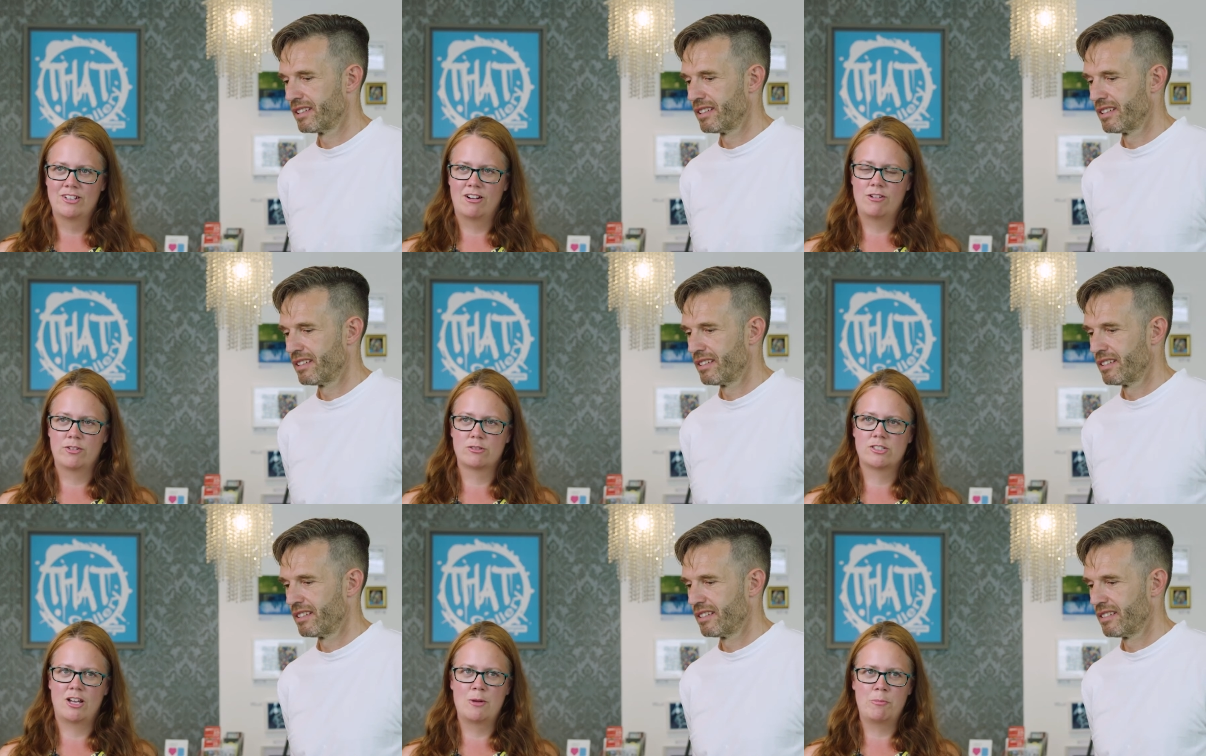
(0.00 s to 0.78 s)
Speaker 1: I feel
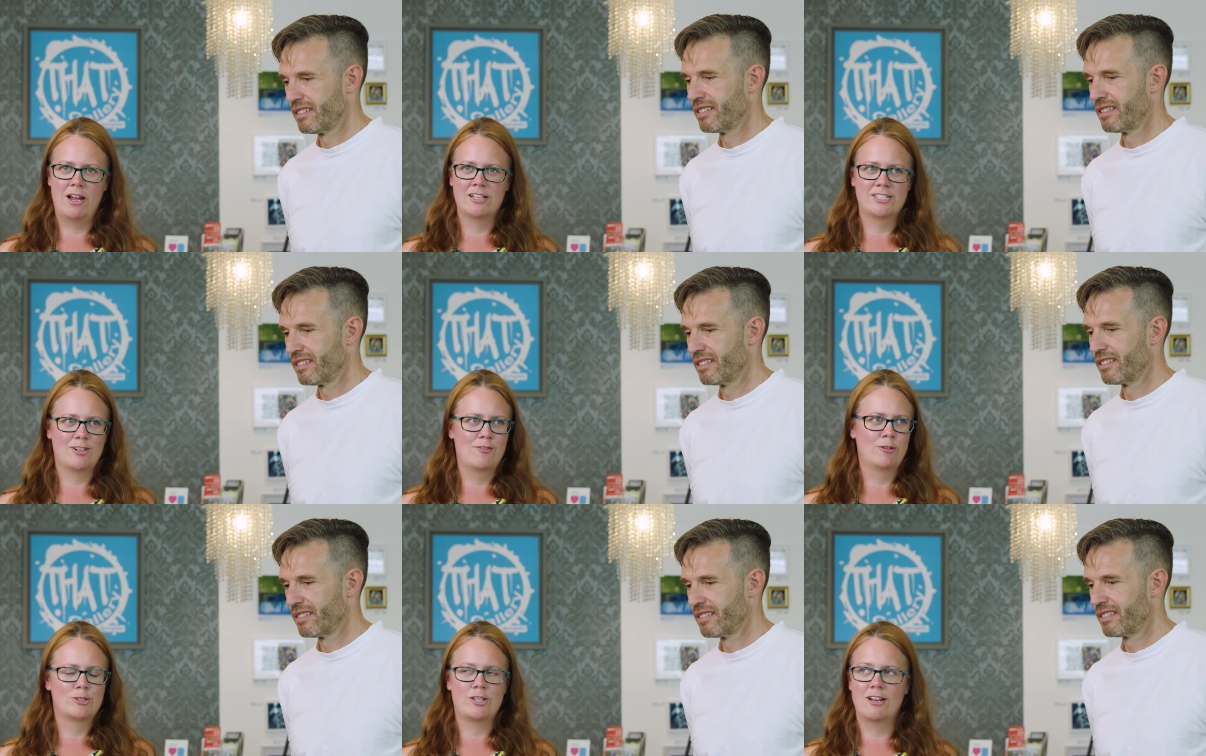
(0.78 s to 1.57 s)
so blessed, I
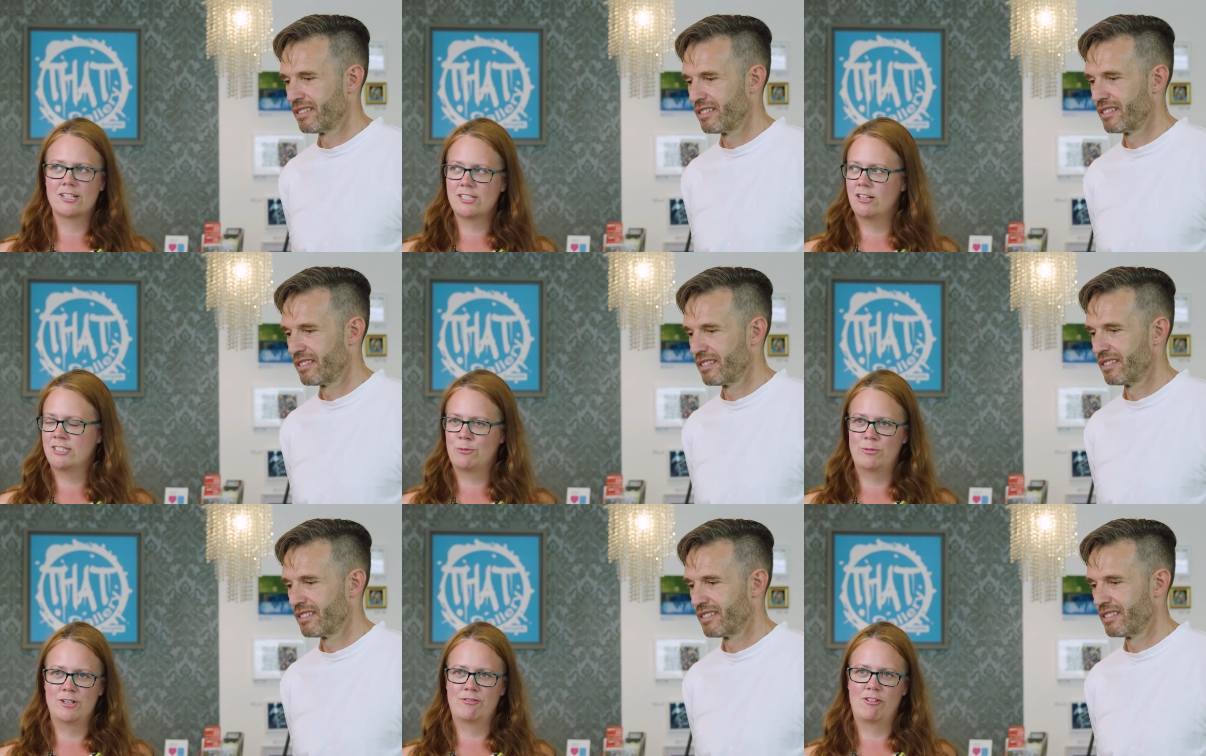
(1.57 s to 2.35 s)
feel so excited
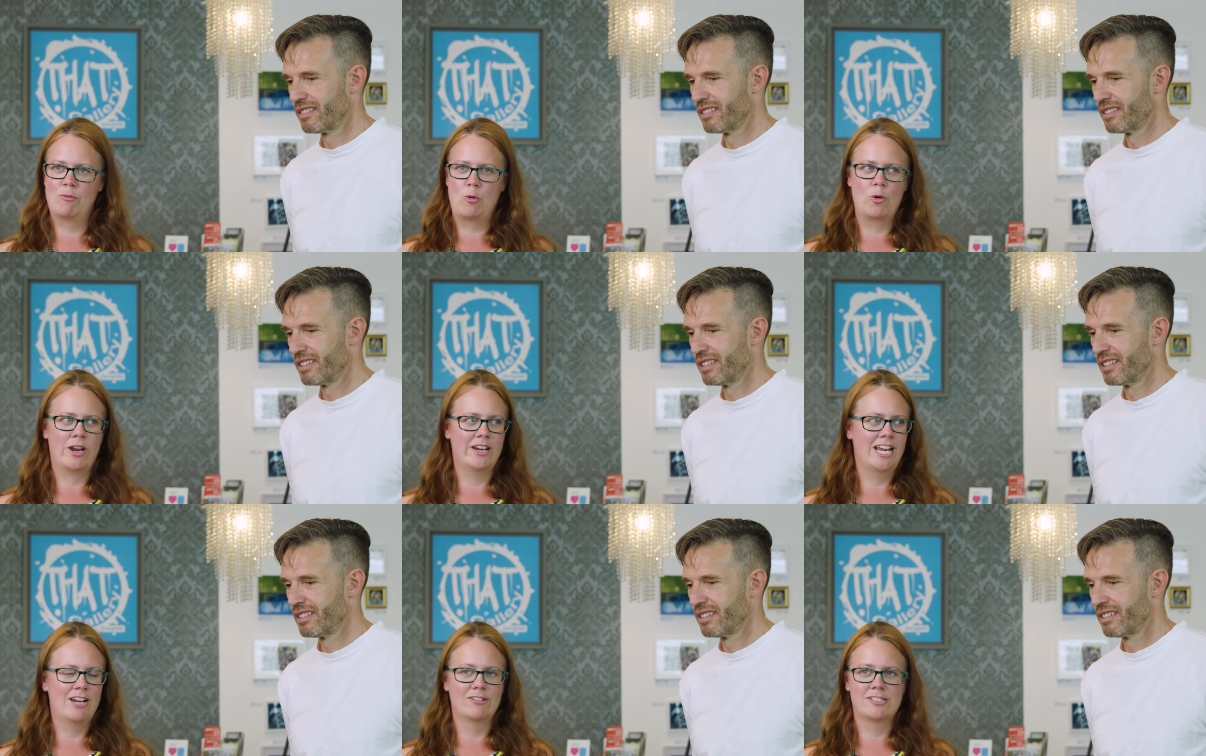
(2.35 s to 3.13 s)
whenever I walk
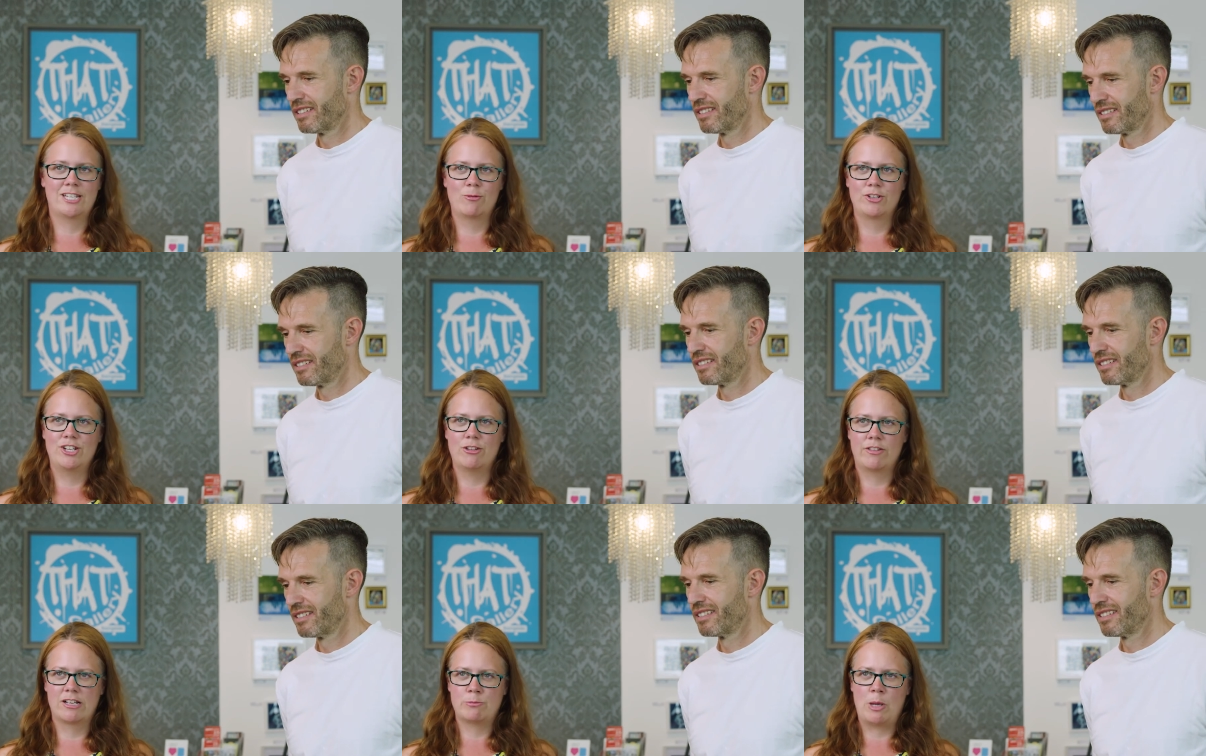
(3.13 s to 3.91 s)
in here and see what new
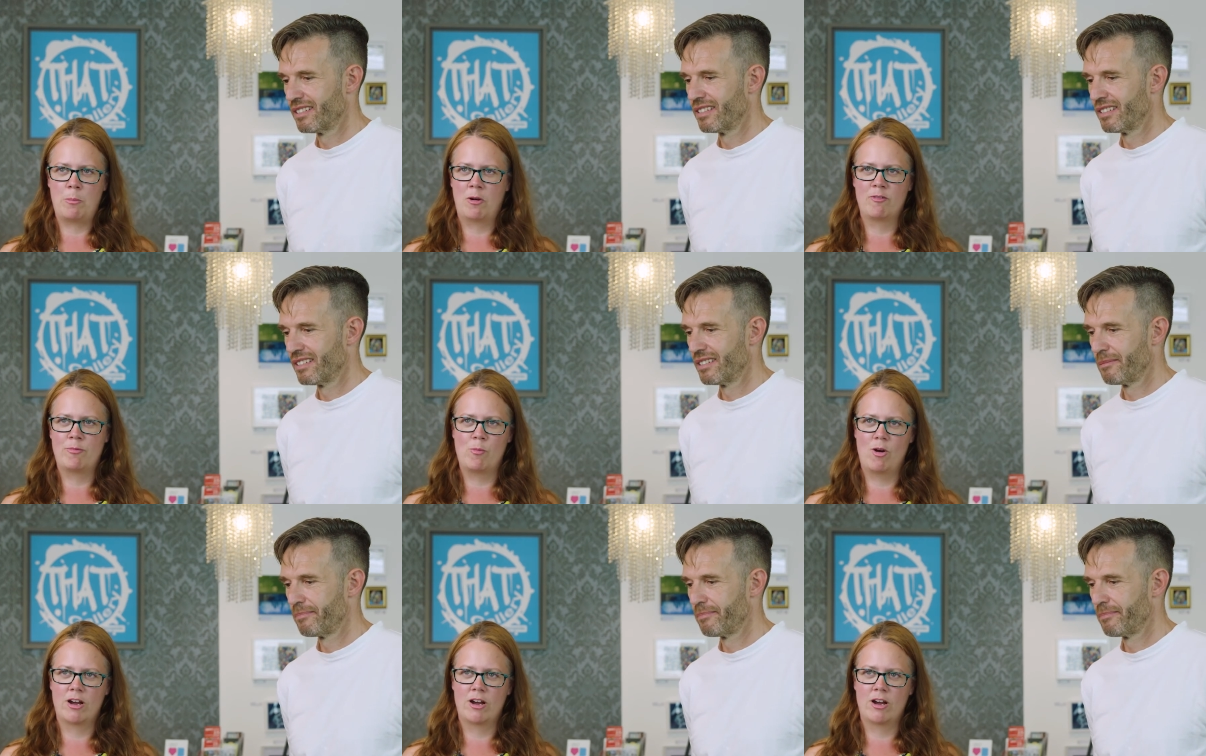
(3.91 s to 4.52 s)
things people have been